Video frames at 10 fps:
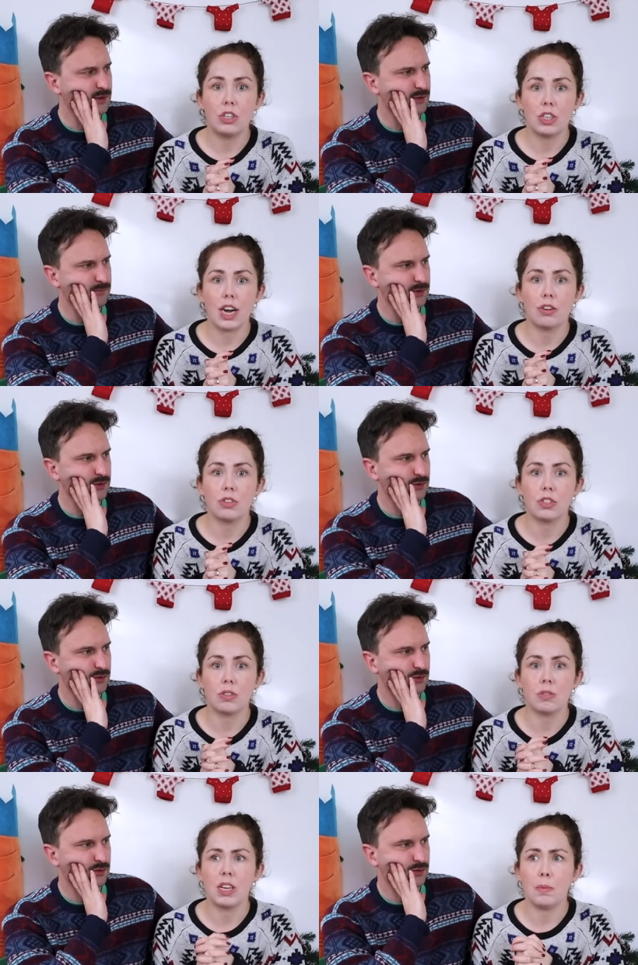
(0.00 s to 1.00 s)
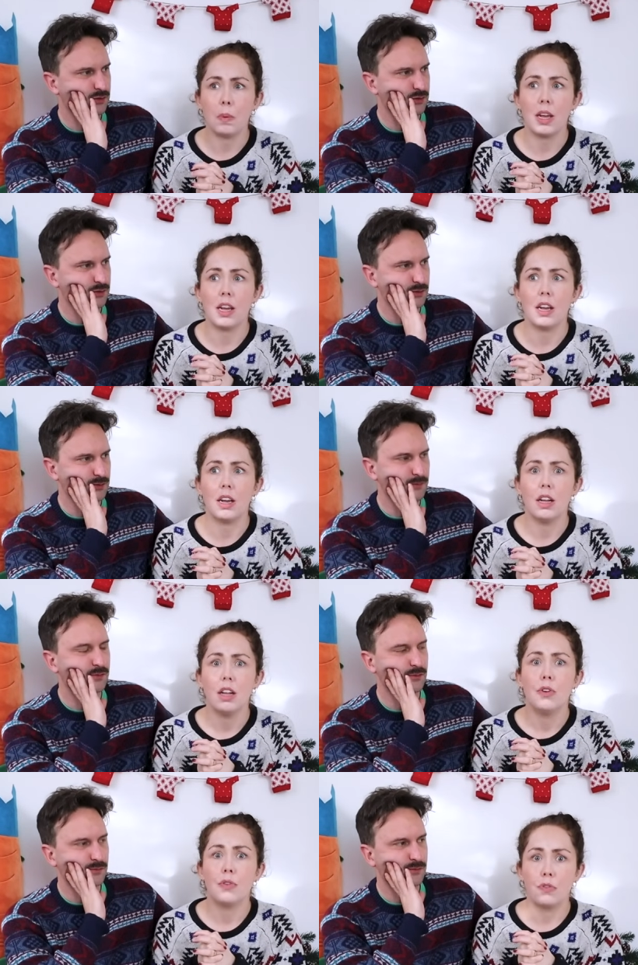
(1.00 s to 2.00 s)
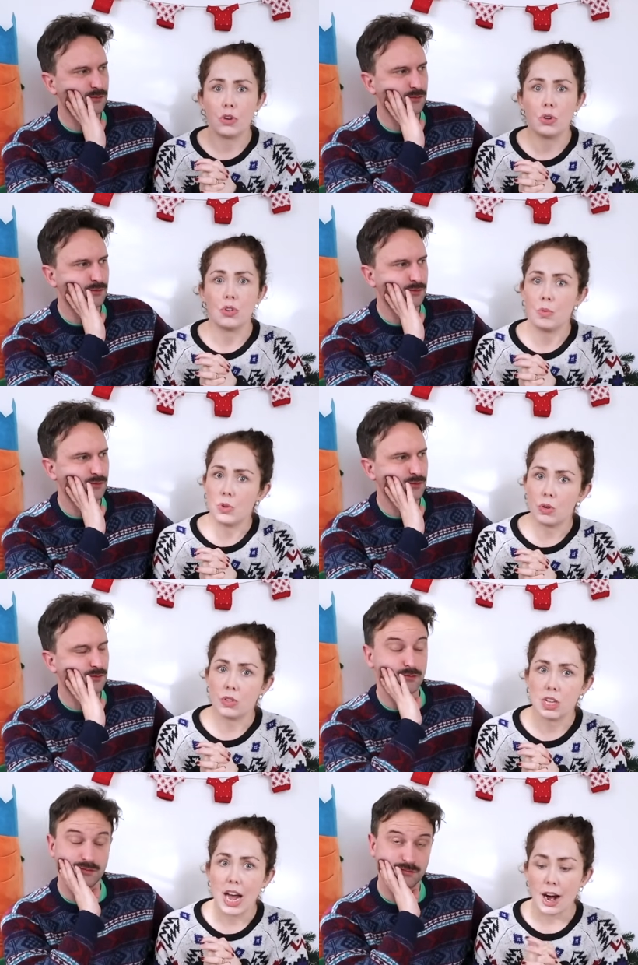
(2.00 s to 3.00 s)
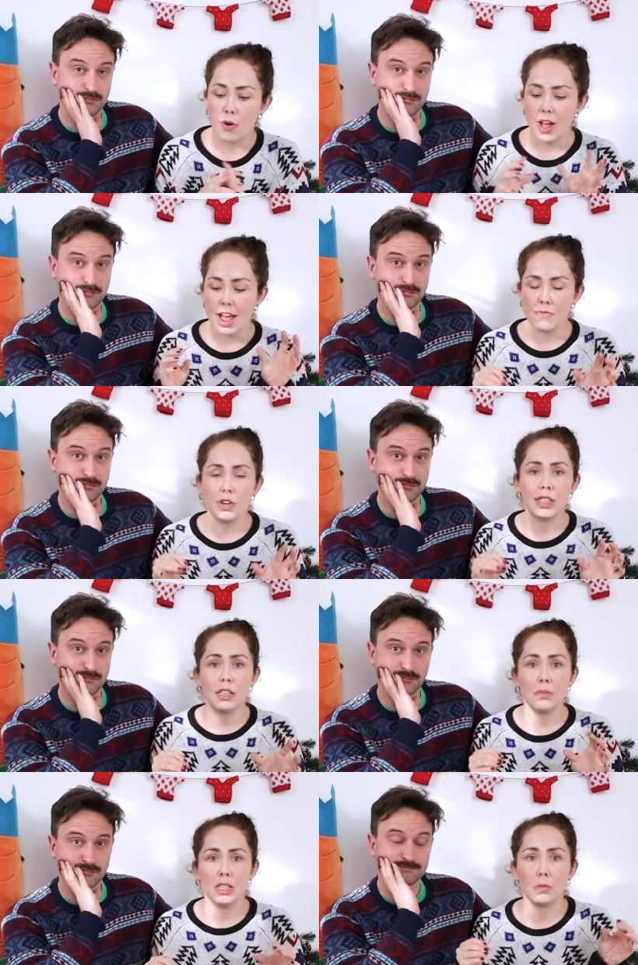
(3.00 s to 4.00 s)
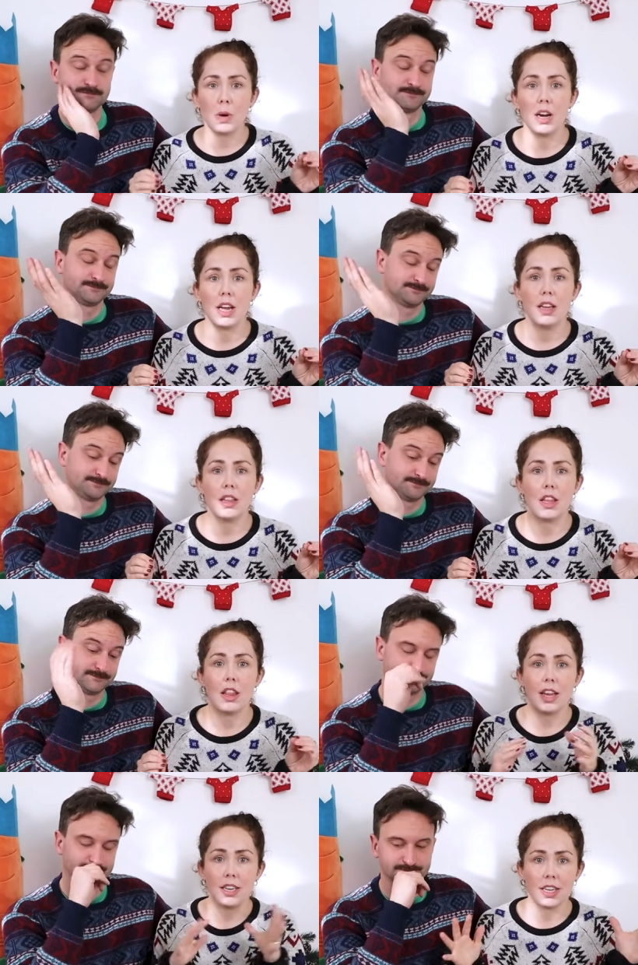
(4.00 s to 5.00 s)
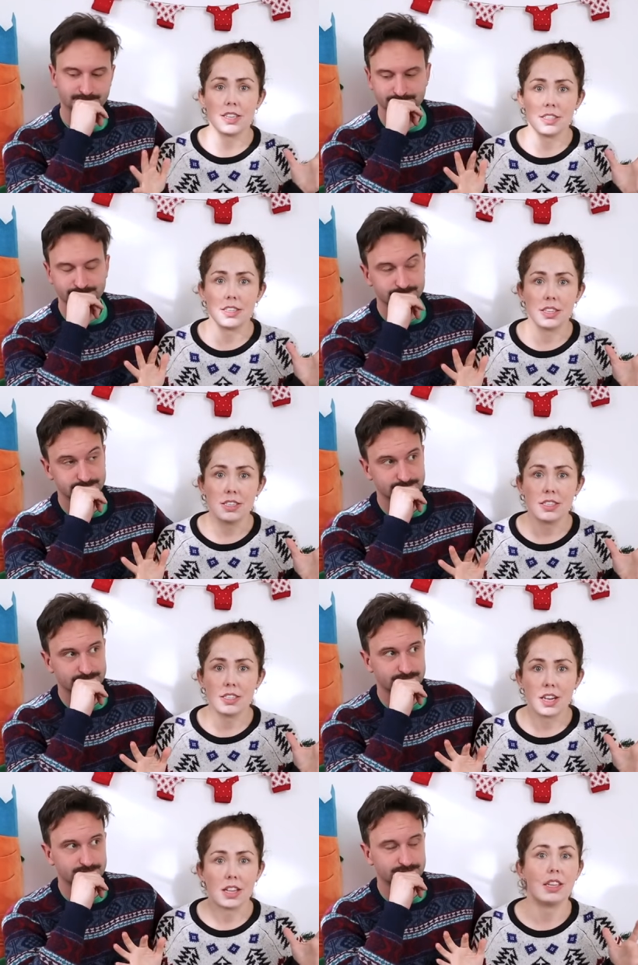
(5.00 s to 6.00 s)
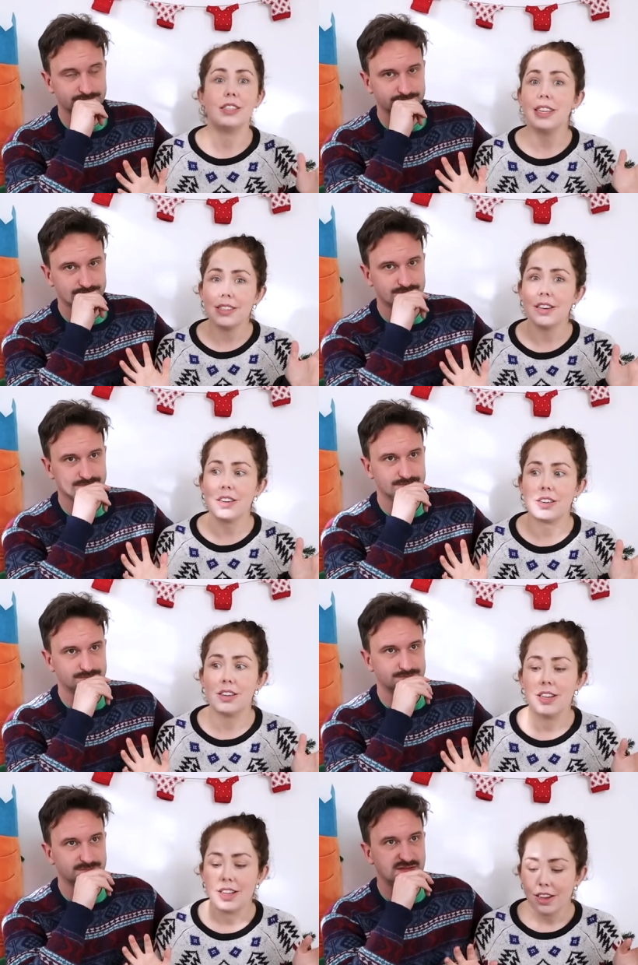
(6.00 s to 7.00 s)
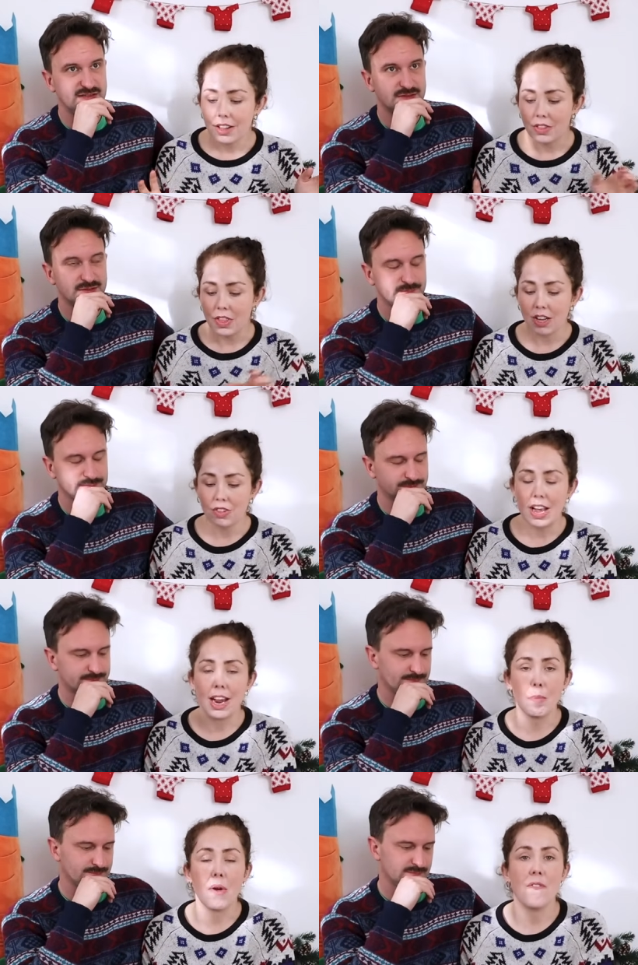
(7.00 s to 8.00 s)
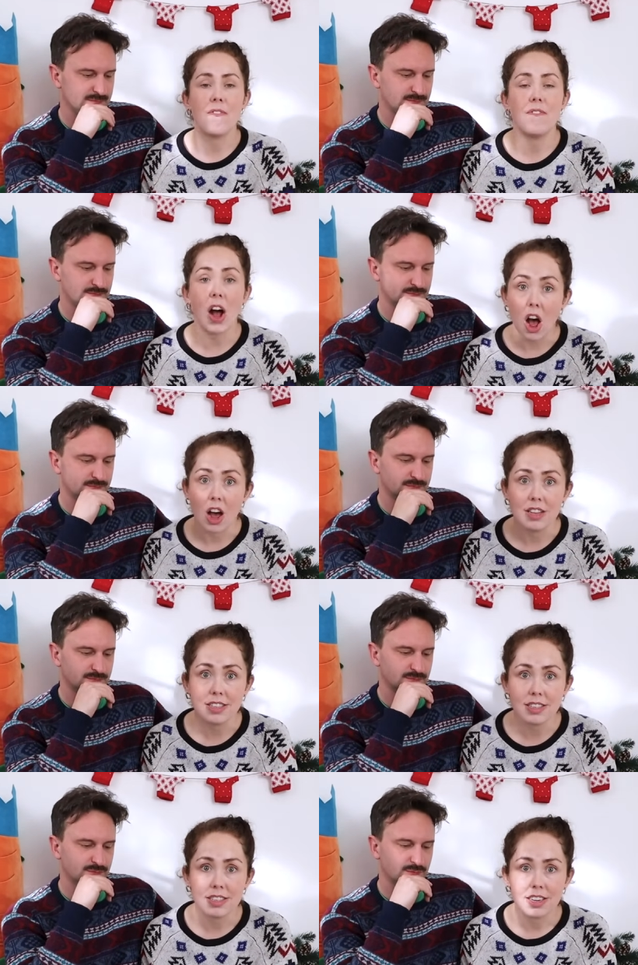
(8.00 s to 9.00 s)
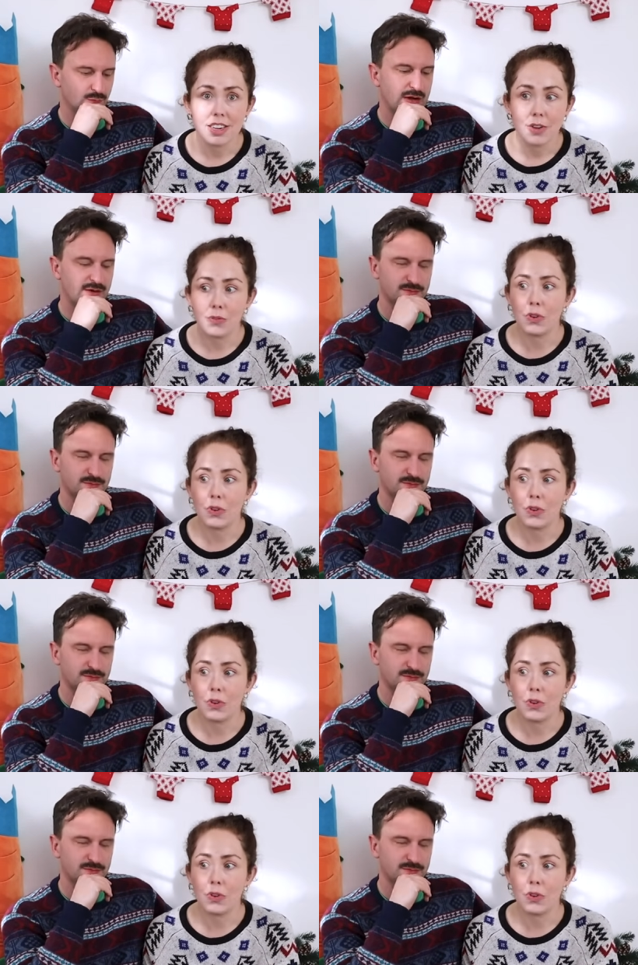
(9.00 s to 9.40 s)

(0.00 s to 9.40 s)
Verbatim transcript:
Speaker 1: Good Housekeeping mm. Food Awards. Out every single mince pie that they tasted, mm. and they taste a lot, I do. These came first. Wow.